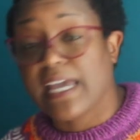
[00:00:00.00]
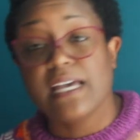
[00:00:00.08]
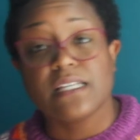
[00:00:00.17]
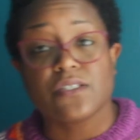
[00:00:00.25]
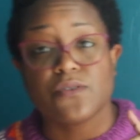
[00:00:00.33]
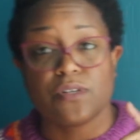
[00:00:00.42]

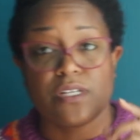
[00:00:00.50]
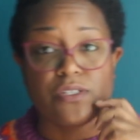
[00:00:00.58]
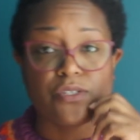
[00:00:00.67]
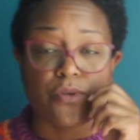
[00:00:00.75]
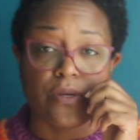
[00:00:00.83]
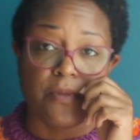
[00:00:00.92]
asked on
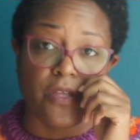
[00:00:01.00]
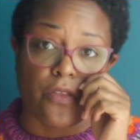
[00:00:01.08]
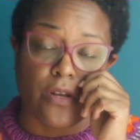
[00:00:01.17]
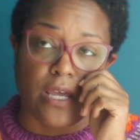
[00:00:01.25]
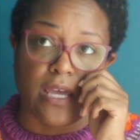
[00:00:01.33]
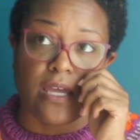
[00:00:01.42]
Instagram the
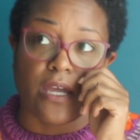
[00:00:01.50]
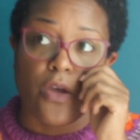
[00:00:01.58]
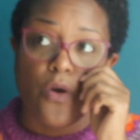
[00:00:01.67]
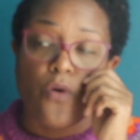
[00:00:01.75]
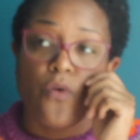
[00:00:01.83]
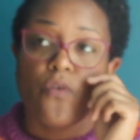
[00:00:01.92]
other day
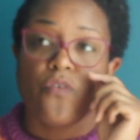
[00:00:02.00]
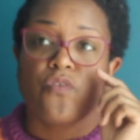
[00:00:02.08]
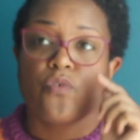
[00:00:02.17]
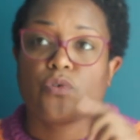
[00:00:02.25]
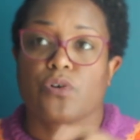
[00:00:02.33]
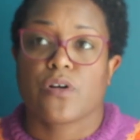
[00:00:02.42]

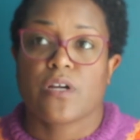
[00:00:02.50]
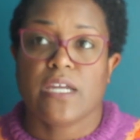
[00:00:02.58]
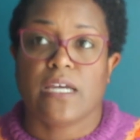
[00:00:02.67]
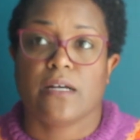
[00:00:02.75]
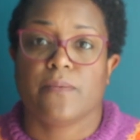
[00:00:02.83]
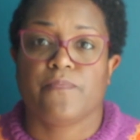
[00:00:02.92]
for
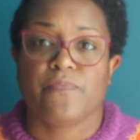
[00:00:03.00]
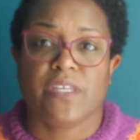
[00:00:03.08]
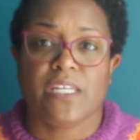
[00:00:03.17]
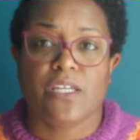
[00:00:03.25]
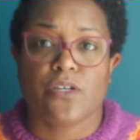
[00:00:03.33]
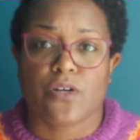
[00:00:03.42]

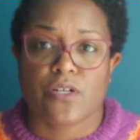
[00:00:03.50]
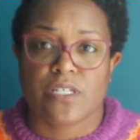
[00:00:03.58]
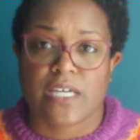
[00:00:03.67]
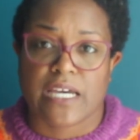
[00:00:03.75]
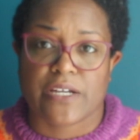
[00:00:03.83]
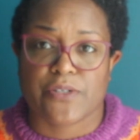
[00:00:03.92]
any yarn
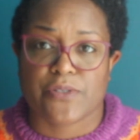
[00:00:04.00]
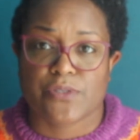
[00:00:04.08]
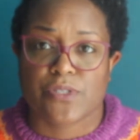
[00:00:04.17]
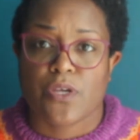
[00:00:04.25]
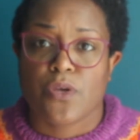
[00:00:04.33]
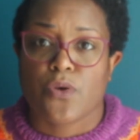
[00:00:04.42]

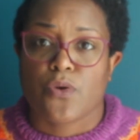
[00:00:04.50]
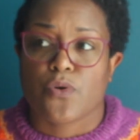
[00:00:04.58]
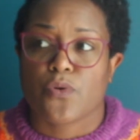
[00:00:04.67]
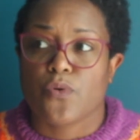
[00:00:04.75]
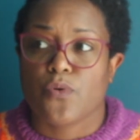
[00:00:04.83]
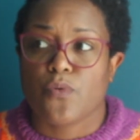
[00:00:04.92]
dyers
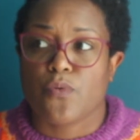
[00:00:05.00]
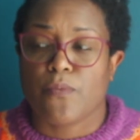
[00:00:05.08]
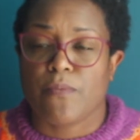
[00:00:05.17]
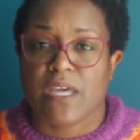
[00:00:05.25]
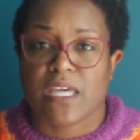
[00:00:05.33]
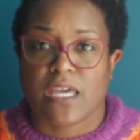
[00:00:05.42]
who
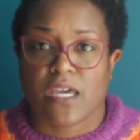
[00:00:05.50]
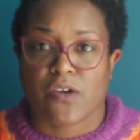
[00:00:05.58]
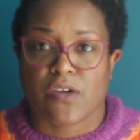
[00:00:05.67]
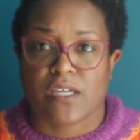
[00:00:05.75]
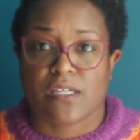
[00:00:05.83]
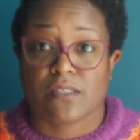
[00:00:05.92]
may
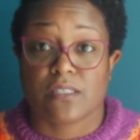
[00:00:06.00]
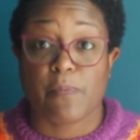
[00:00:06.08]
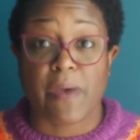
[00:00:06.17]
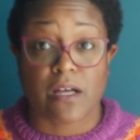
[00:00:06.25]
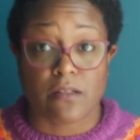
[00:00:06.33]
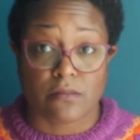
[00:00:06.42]
carry
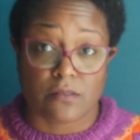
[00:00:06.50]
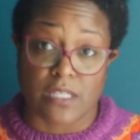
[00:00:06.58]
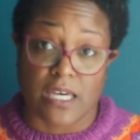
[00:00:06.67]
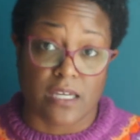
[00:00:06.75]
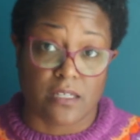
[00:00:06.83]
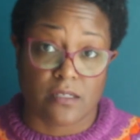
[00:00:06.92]
speckled
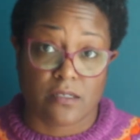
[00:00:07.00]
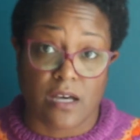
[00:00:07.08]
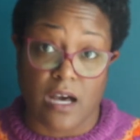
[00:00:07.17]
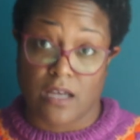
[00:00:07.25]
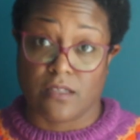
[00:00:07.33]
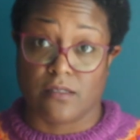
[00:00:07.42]
dyed
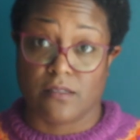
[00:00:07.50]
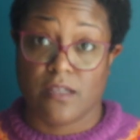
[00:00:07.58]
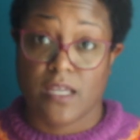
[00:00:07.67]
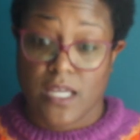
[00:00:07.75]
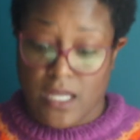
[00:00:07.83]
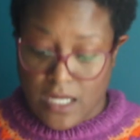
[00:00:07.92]
cotton,
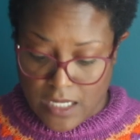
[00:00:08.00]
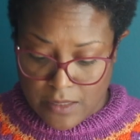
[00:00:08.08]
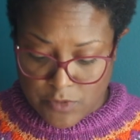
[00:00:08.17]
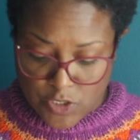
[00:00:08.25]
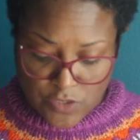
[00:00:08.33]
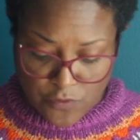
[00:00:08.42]

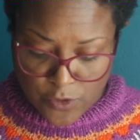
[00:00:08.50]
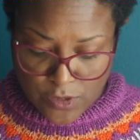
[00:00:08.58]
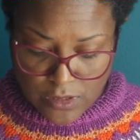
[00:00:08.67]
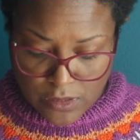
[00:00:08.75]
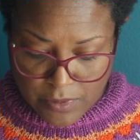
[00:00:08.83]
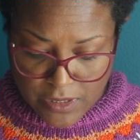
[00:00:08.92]
just for
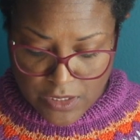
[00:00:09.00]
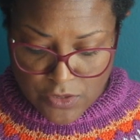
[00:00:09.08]
a little bit of